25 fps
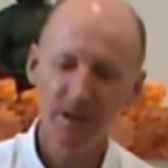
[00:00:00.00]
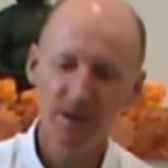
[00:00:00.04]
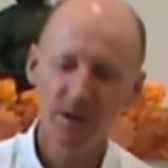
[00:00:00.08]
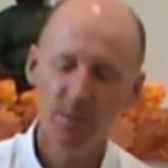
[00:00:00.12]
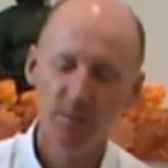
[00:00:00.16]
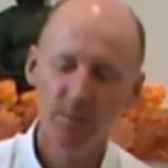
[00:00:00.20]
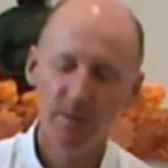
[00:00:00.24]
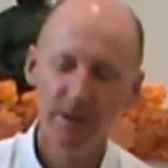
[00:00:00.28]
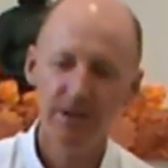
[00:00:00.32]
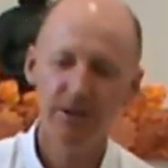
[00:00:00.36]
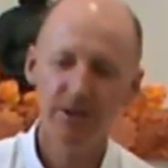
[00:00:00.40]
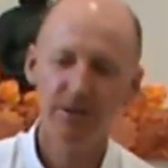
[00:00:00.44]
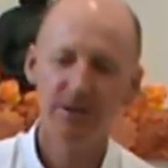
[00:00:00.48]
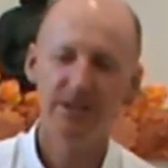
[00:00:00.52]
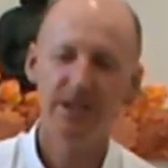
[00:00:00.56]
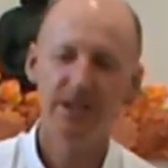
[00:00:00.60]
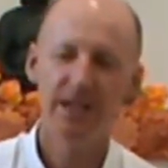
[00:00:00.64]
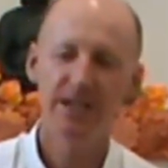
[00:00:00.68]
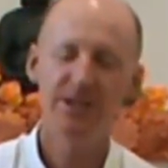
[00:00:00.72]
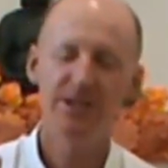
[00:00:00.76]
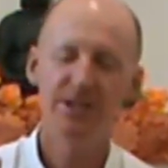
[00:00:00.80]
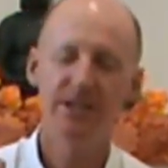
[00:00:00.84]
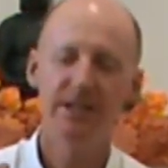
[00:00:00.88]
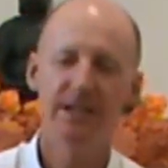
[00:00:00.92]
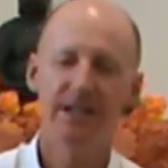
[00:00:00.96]
when your
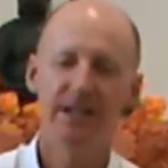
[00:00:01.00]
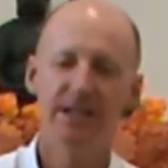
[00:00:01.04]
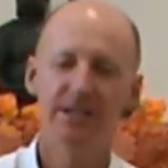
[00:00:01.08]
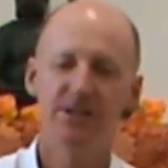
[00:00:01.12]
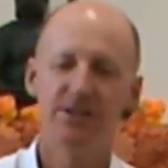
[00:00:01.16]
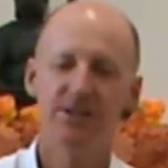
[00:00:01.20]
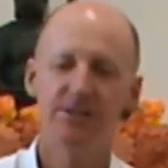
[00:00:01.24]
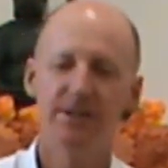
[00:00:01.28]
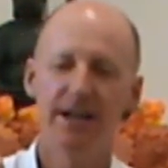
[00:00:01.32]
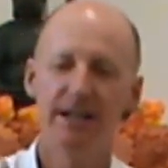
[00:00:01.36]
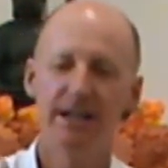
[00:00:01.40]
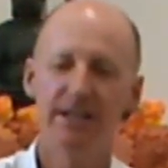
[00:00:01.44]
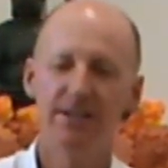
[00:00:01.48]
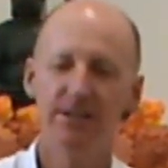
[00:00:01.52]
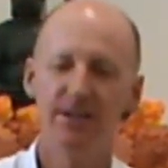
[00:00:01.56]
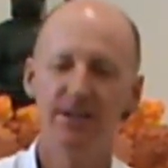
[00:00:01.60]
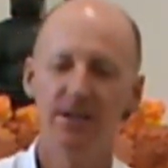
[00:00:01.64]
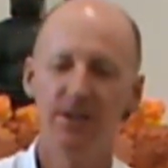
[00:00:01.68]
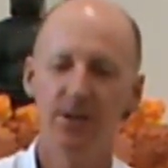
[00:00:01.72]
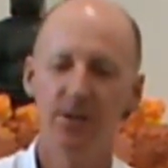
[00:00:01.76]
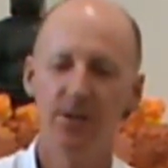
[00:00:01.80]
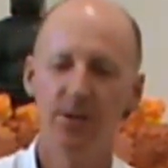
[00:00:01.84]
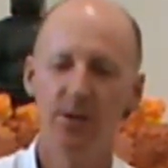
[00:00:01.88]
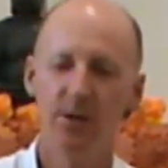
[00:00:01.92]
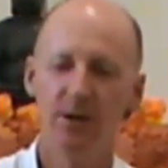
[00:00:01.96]
attention gets dragged to
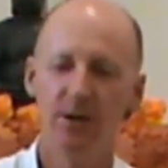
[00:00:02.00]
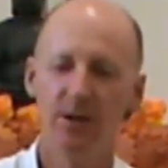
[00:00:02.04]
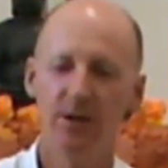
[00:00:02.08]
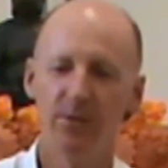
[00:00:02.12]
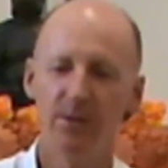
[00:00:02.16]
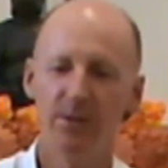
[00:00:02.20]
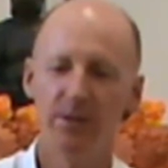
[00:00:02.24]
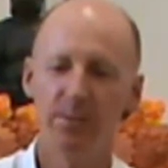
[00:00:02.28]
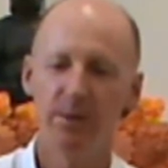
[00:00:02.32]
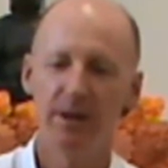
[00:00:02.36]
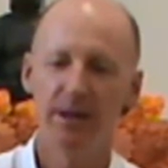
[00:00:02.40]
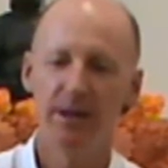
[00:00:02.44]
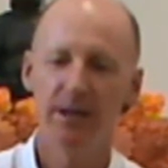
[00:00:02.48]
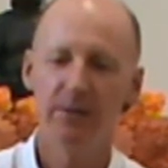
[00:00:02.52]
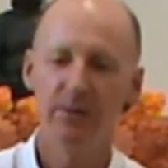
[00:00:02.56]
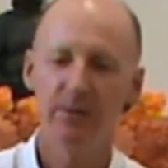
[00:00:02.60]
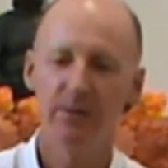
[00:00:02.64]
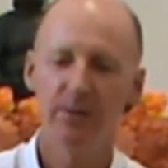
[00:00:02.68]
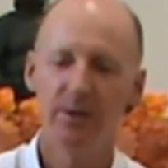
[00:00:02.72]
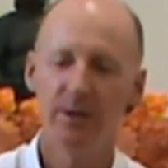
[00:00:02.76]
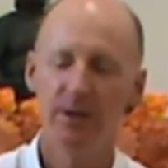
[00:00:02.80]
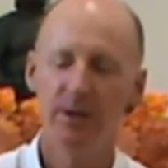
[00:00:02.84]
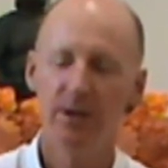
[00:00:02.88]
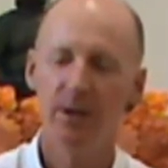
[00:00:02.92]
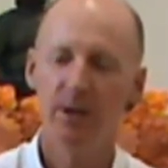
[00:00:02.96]
the thought off the breath,
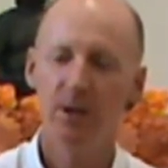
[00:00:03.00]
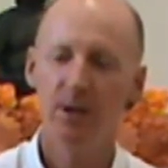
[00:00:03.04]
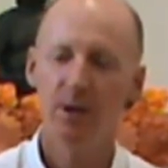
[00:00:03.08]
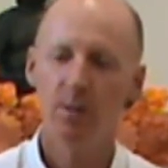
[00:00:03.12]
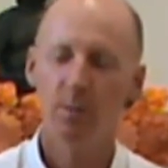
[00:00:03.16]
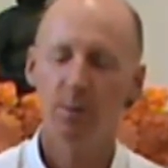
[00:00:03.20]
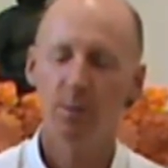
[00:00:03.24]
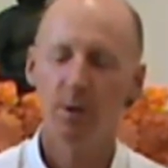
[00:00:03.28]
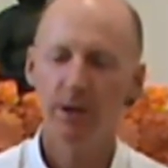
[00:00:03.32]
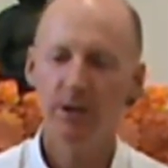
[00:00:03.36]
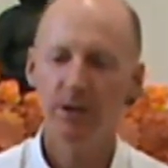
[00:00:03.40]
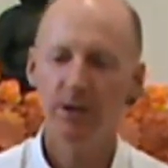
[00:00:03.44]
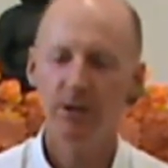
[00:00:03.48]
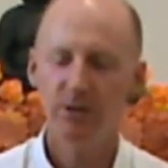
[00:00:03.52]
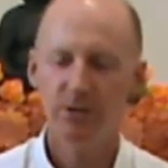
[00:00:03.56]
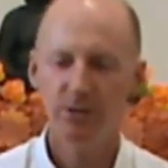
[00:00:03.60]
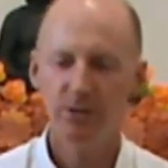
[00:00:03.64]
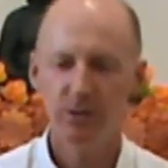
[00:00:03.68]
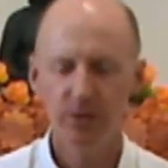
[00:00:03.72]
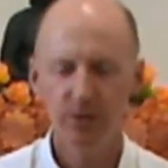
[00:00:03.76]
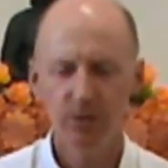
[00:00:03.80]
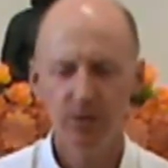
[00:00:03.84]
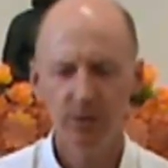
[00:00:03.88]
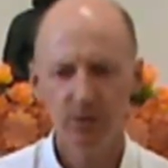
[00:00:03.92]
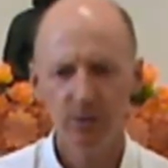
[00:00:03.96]
what you
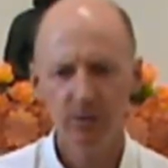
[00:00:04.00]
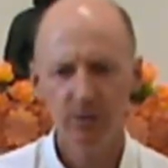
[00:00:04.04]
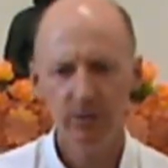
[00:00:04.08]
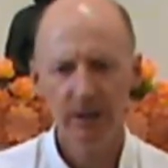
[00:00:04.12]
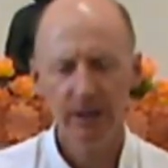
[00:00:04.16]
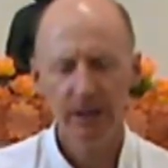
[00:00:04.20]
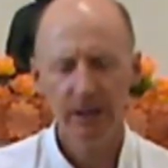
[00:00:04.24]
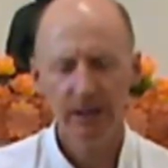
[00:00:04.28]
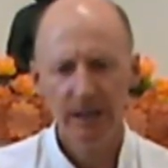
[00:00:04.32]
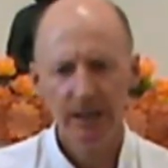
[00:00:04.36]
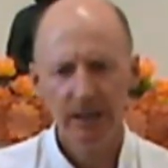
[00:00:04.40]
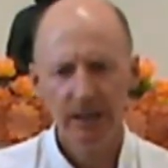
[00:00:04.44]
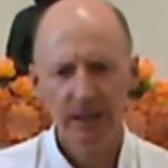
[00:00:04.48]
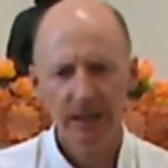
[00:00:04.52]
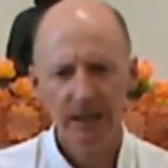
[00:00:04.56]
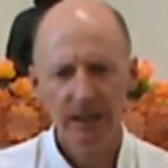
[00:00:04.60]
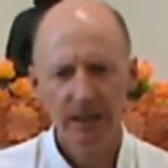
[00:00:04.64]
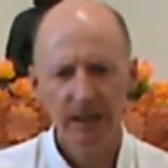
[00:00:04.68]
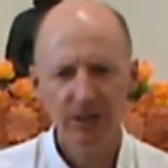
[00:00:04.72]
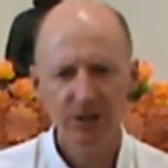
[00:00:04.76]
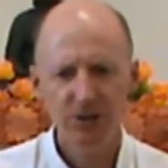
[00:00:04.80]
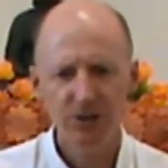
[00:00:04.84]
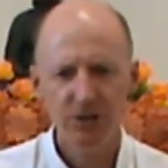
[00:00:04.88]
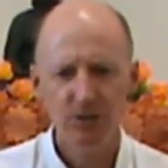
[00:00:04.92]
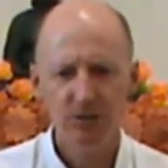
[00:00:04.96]
do
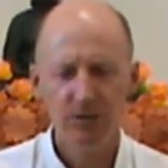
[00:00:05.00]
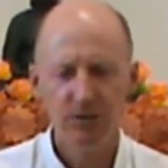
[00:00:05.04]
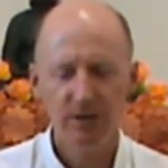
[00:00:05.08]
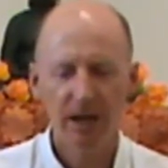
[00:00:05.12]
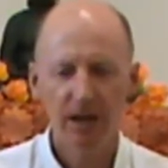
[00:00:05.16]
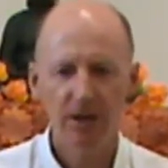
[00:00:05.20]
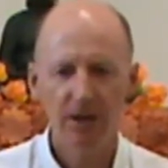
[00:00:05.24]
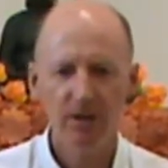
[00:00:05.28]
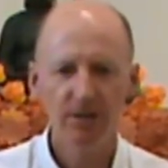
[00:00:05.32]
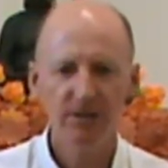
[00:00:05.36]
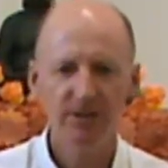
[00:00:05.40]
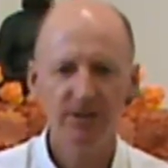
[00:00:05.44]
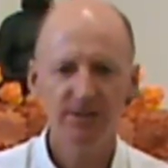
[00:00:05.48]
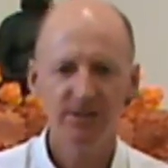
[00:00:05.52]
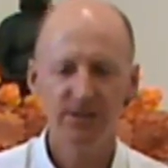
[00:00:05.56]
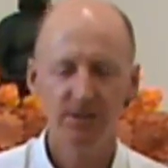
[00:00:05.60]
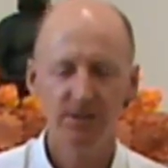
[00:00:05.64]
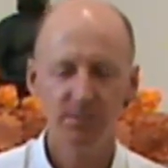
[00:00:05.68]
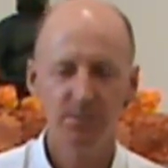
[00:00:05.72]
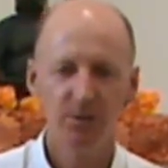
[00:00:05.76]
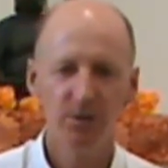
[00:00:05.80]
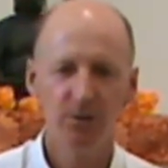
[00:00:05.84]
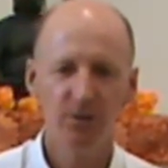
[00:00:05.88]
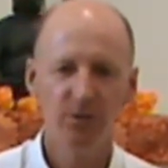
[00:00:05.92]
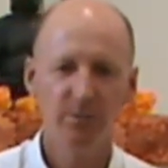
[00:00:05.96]
is you notice the
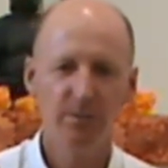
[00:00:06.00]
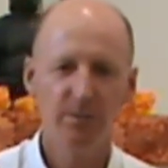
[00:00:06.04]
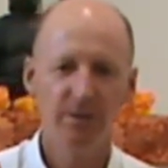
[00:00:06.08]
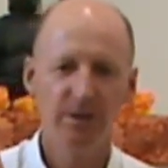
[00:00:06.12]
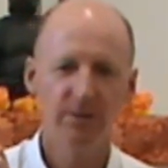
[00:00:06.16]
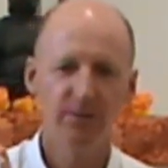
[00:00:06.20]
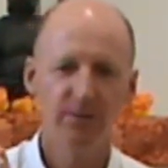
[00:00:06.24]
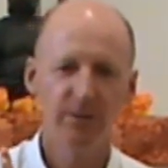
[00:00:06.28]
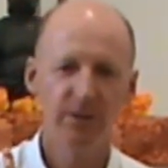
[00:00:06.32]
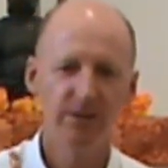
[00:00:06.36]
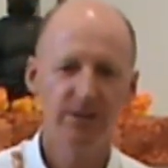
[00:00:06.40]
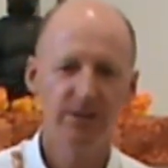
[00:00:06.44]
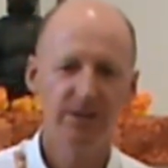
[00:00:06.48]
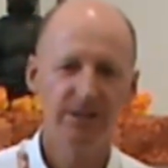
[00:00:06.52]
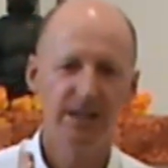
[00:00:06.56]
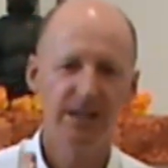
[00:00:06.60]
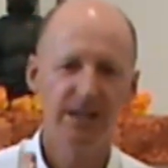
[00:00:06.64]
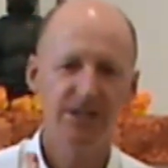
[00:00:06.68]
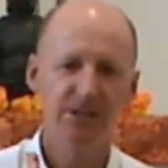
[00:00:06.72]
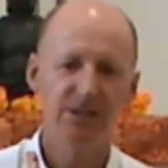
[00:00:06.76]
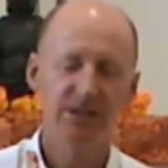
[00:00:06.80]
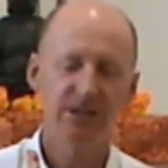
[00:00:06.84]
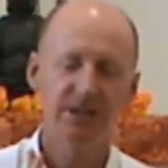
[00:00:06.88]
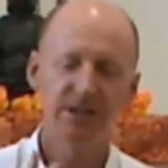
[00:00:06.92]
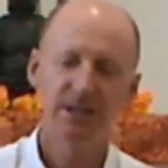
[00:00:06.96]
movement of your
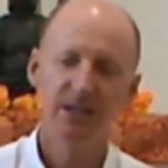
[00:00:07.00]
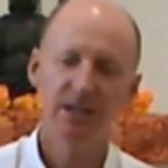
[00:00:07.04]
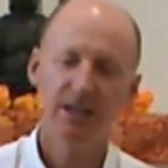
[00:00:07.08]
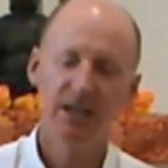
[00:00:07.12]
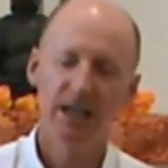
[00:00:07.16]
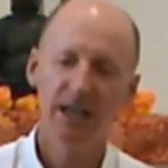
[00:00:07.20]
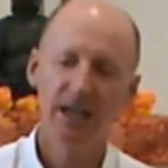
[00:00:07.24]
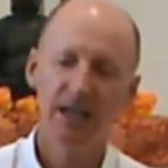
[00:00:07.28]
attention.